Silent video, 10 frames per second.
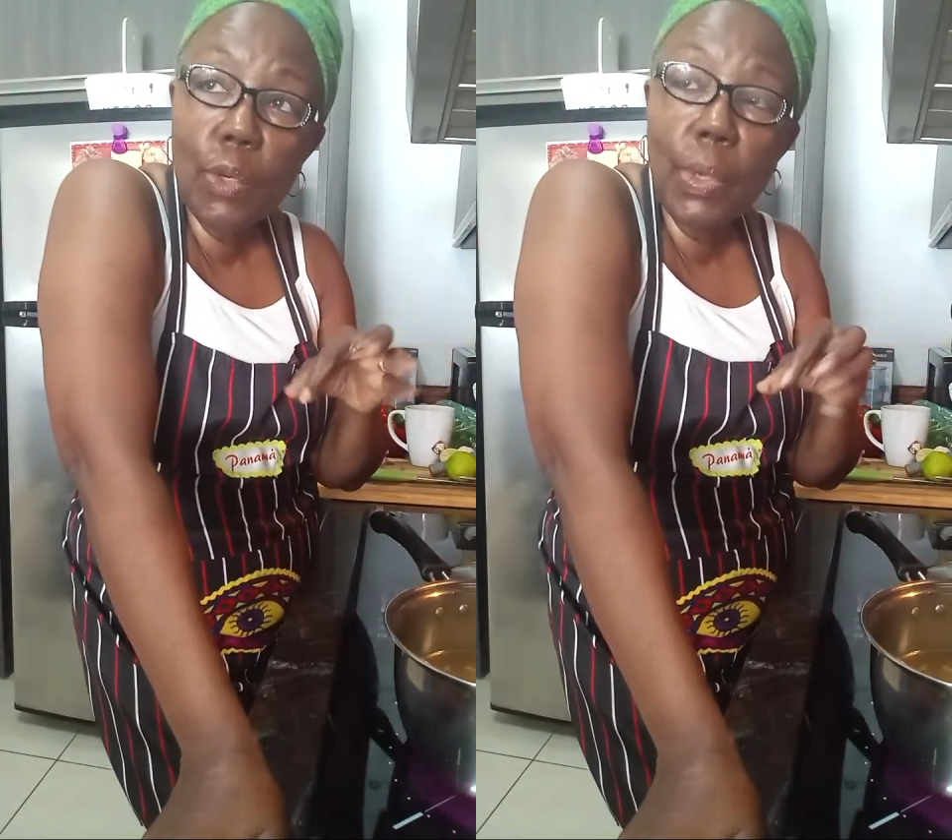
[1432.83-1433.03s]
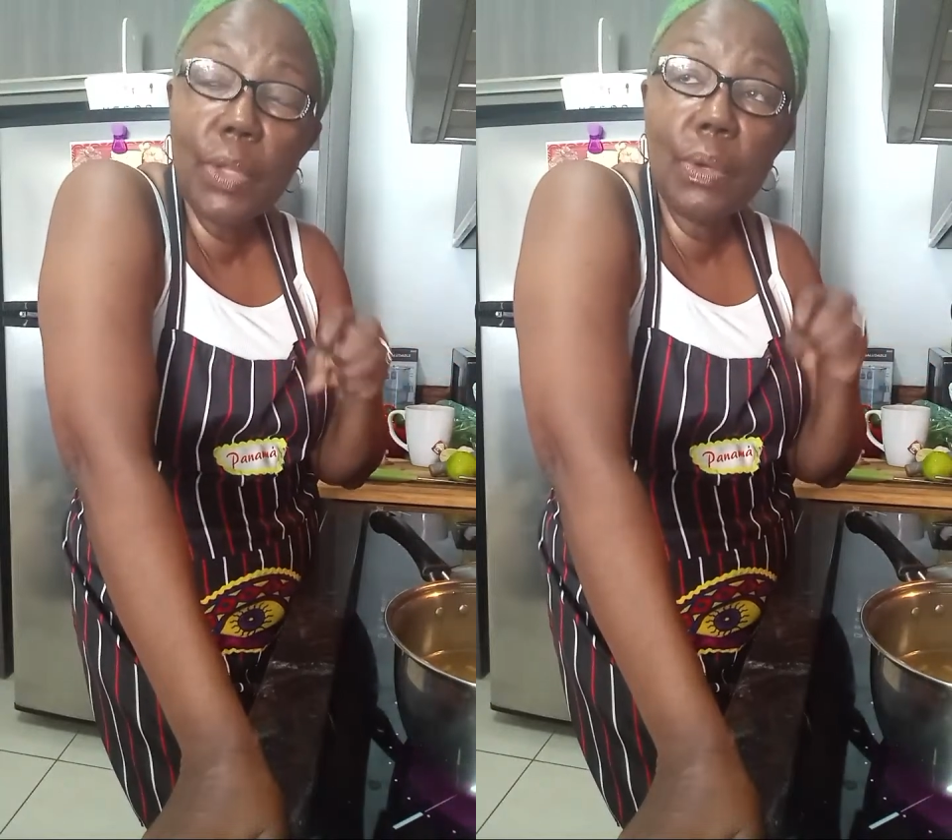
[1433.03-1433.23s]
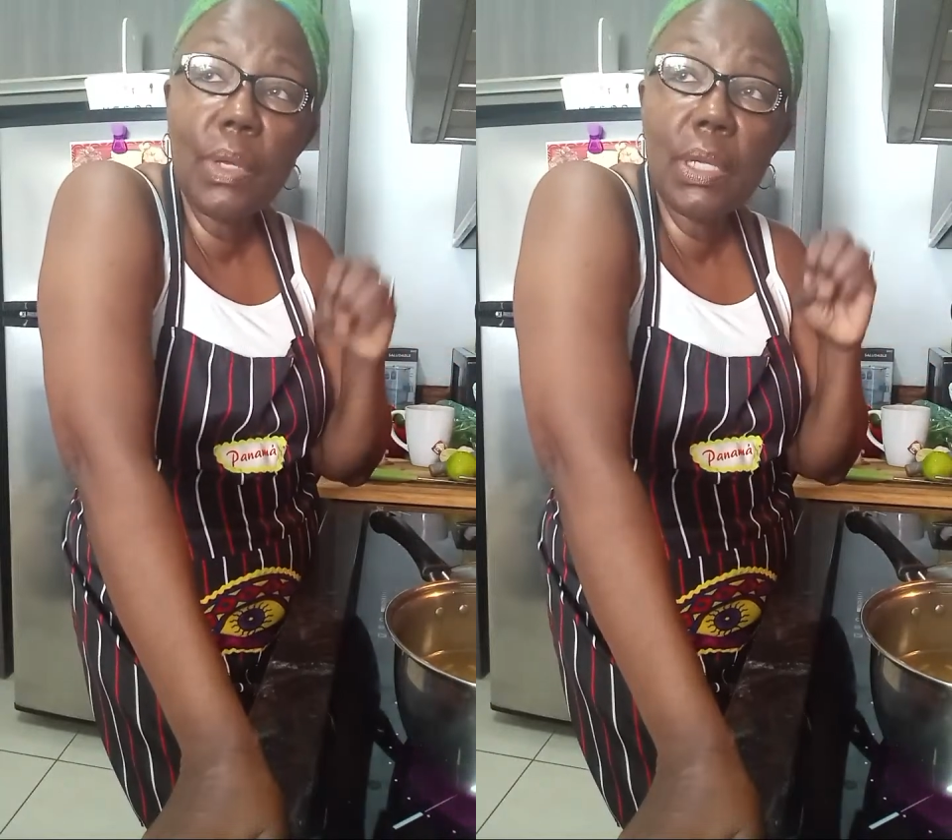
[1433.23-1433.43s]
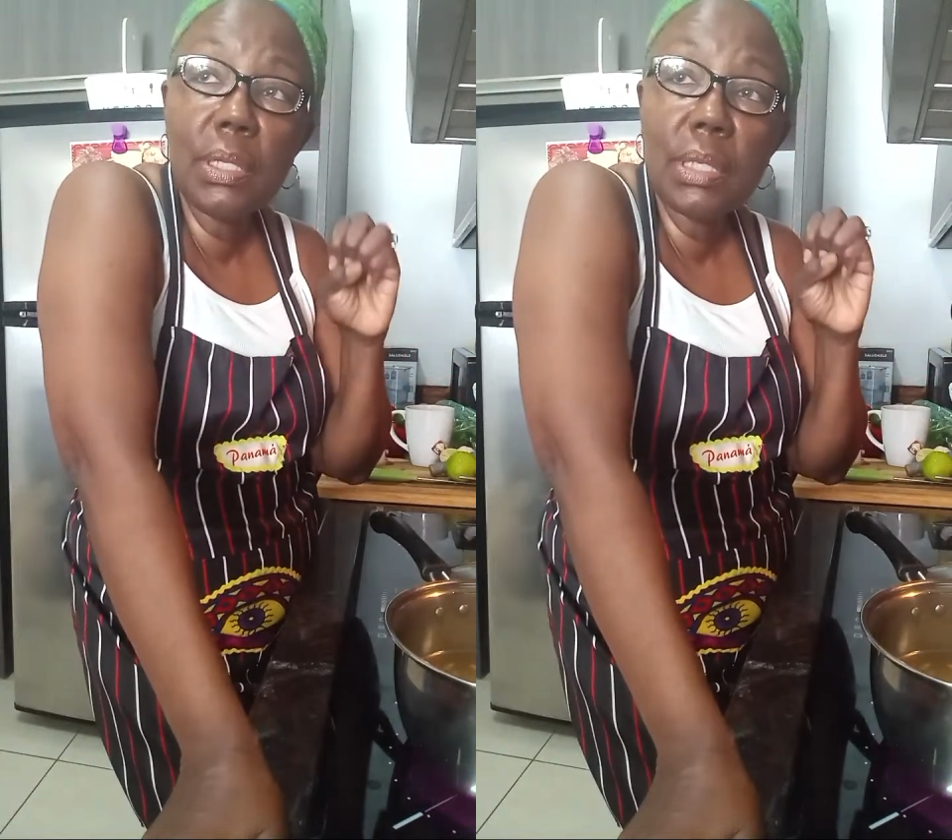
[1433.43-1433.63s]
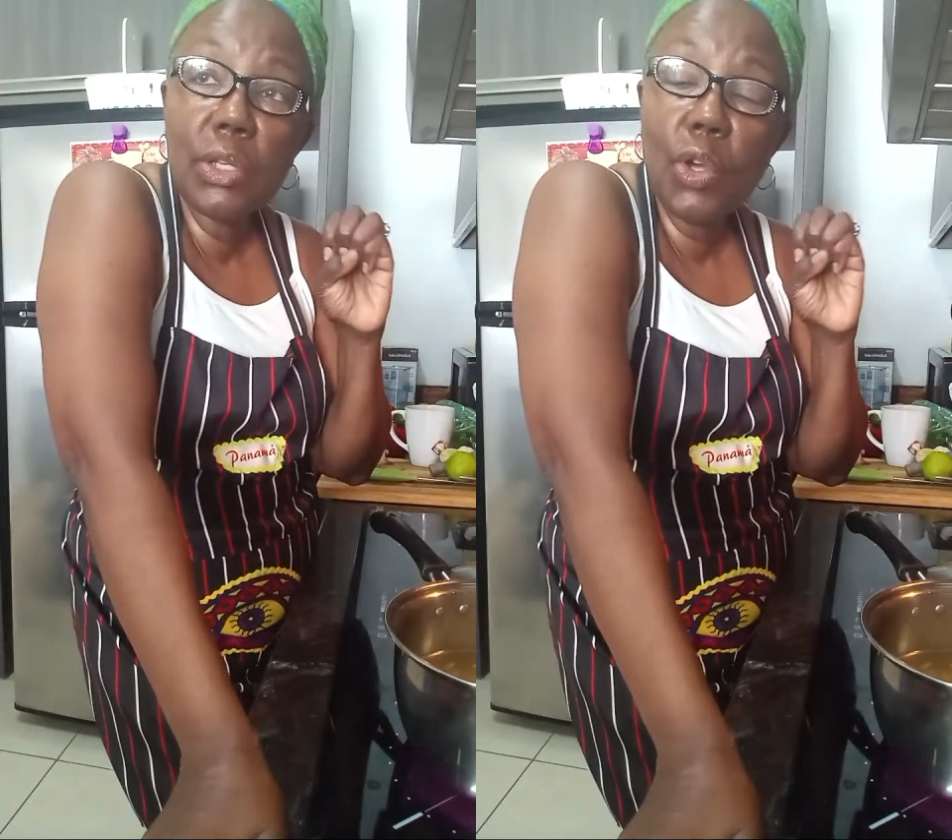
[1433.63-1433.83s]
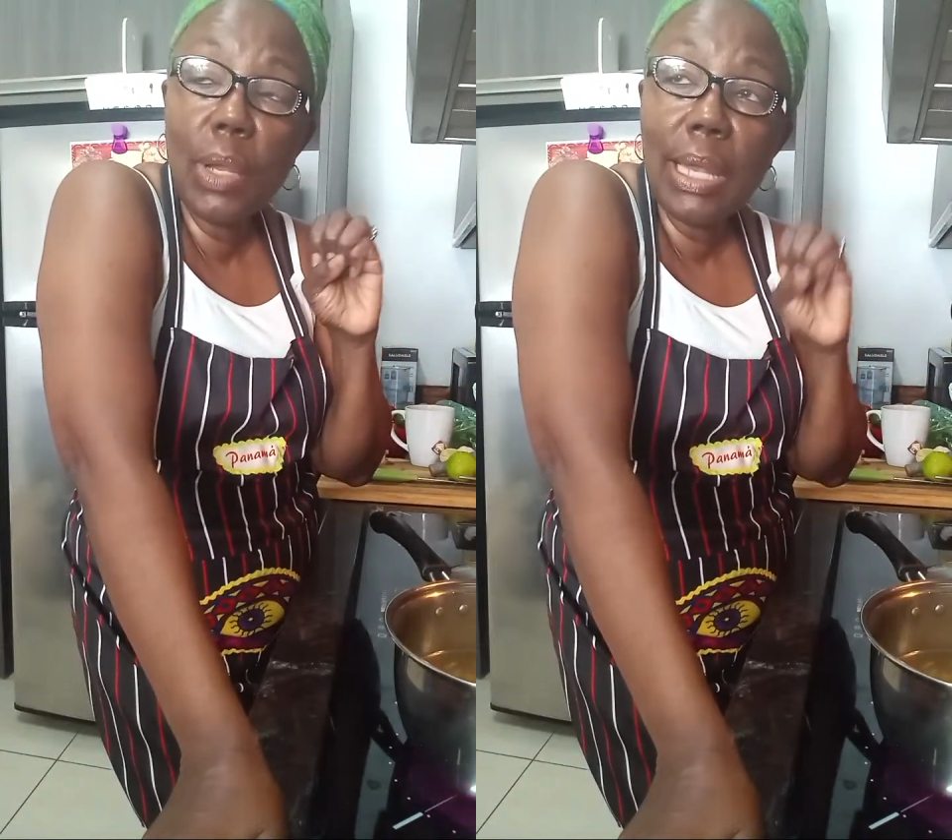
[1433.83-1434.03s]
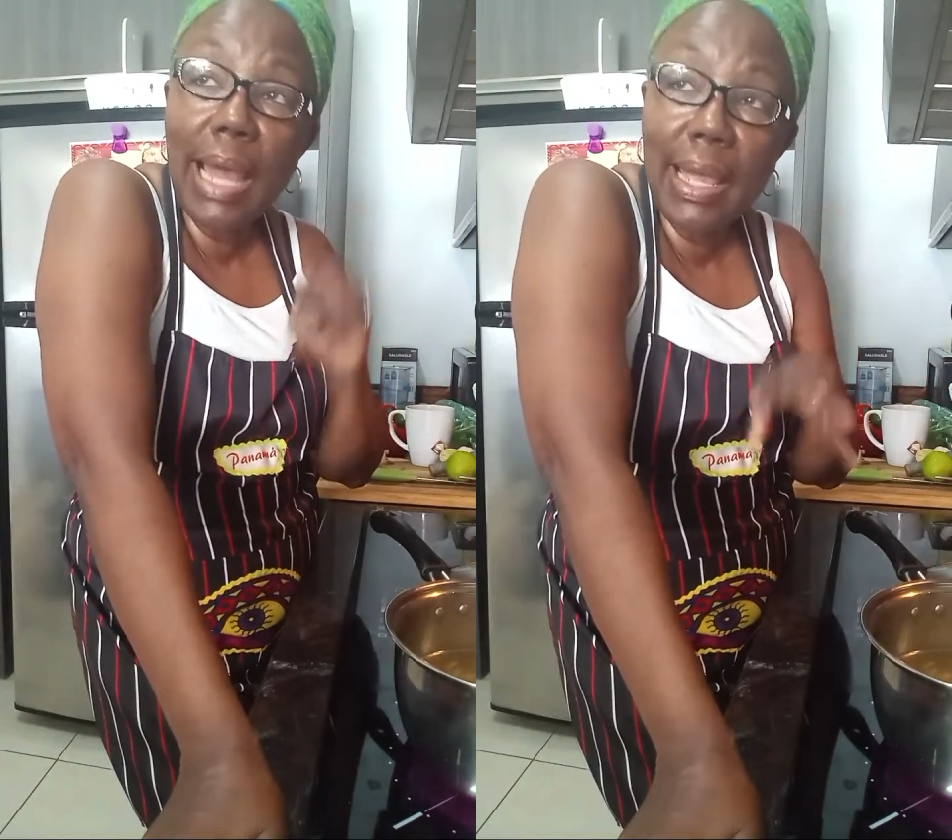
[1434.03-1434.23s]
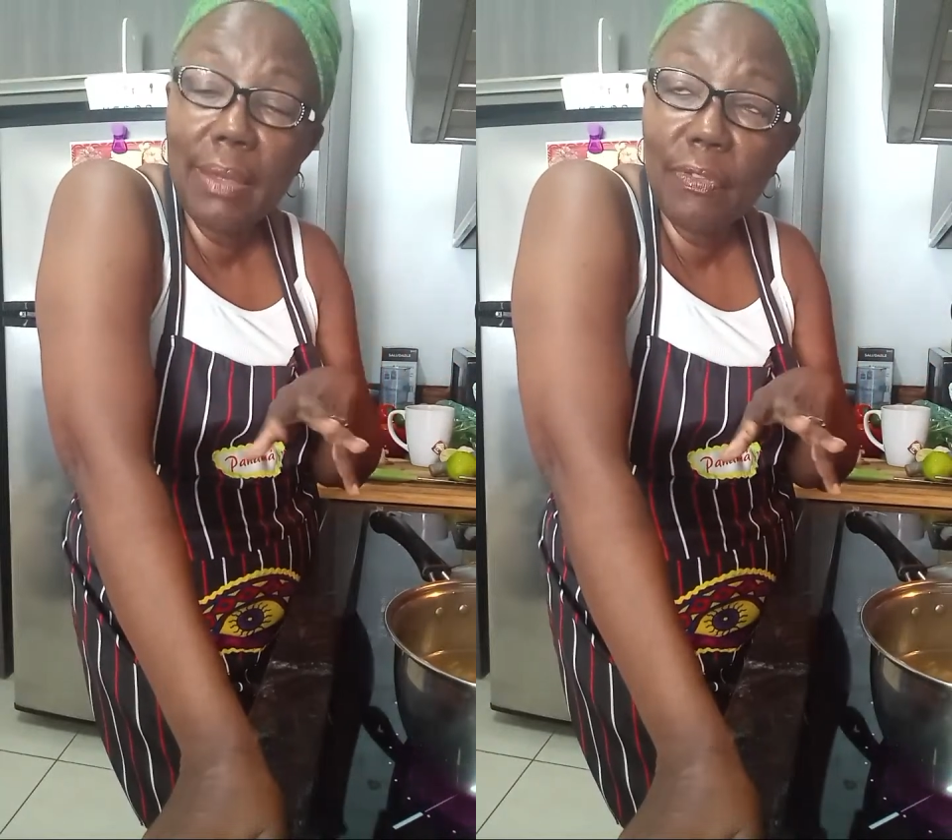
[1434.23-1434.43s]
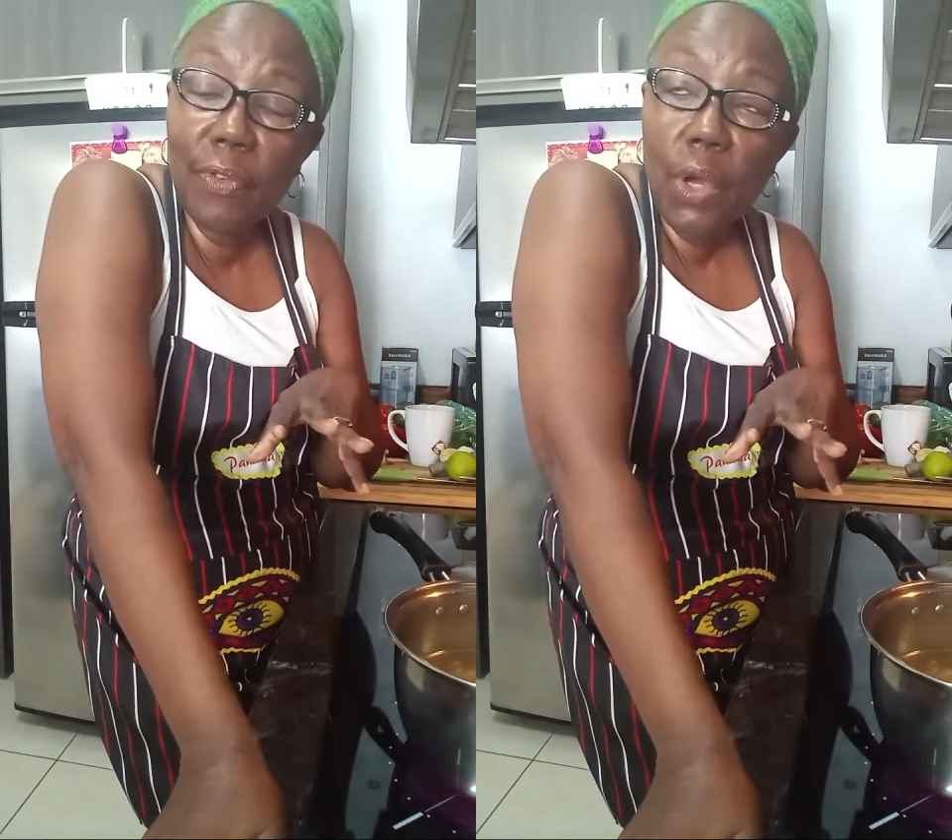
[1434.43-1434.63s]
whether it's in your life